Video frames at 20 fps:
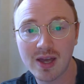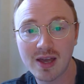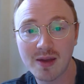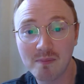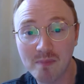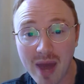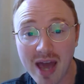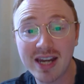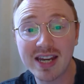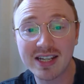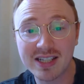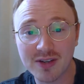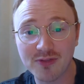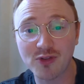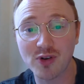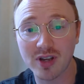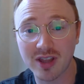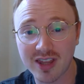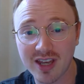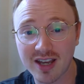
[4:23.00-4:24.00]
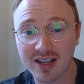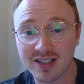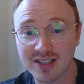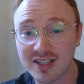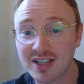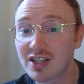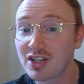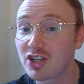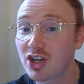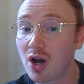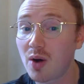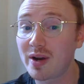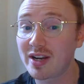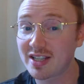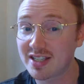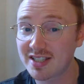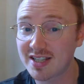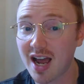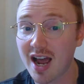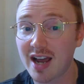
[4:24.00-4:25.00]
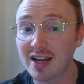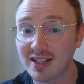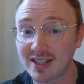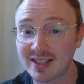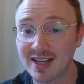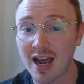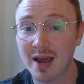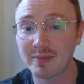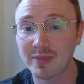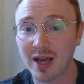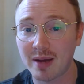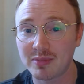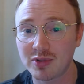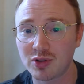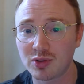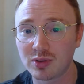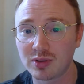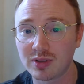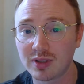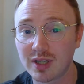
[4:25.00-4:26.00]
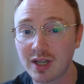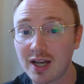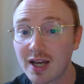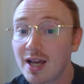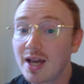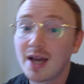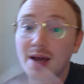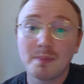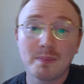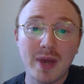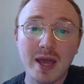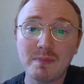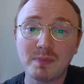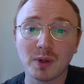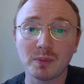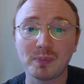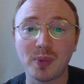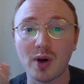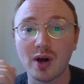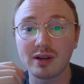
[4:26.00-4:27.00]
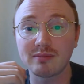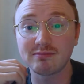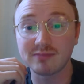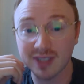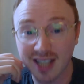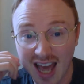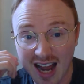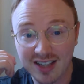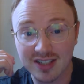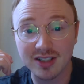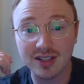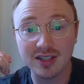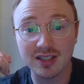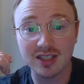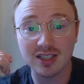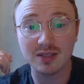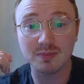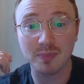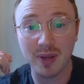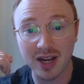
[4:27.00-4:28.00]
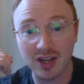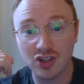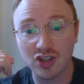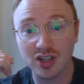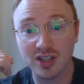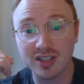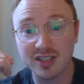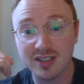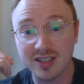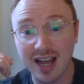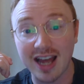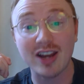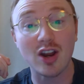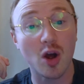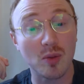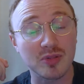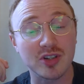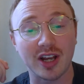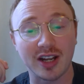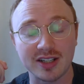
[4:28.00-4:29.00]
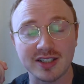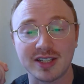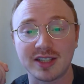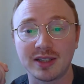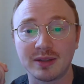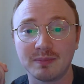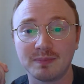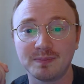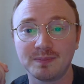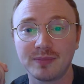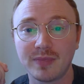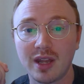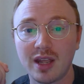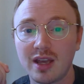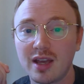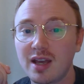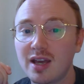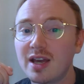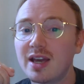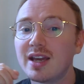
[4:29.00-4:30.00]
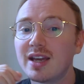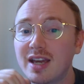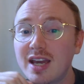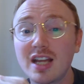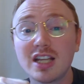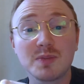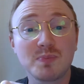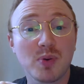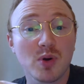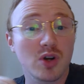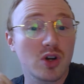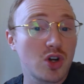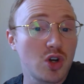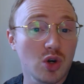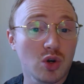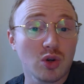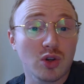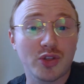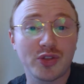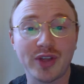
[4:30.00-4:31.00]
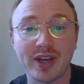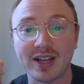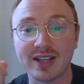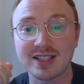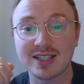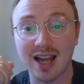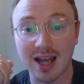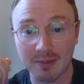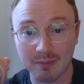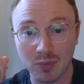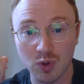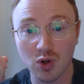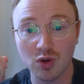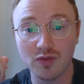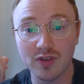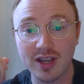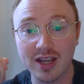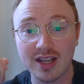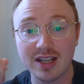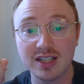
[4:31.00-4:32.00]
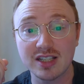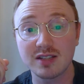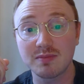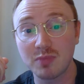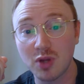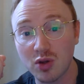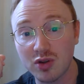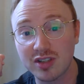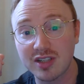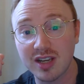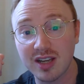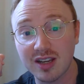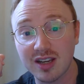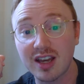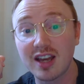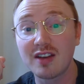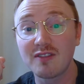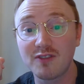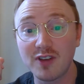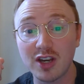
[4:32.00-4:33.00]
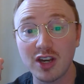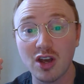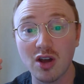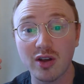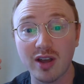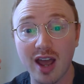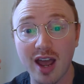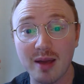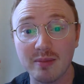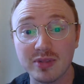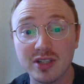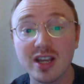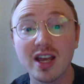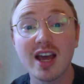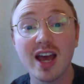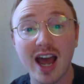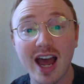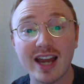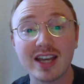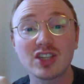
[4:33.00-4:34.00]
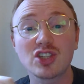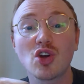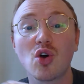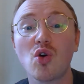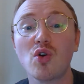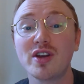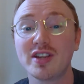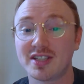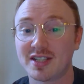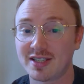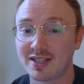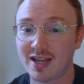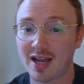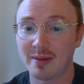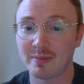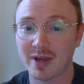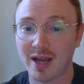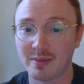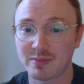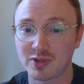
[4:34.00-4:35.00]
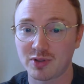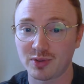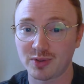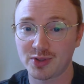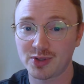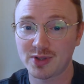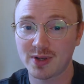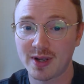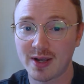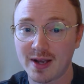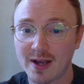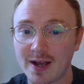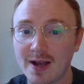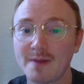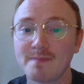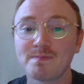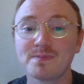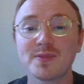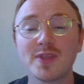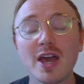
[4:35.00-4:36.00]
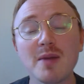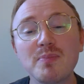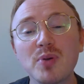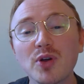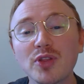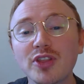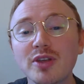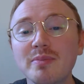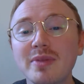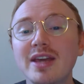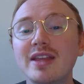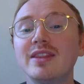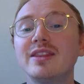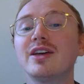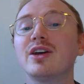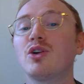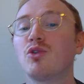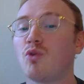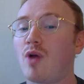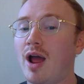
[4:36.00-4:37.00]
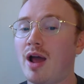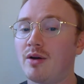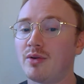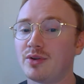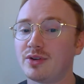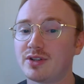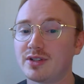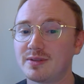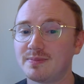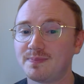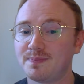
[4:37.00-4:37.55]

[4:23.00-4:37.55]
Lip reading: Many different things can go inside a time capsule. People put letters, pictures, and objects in them. Kids put cool things like movies, music, video games, and toys in time capsules. They put them in the ground.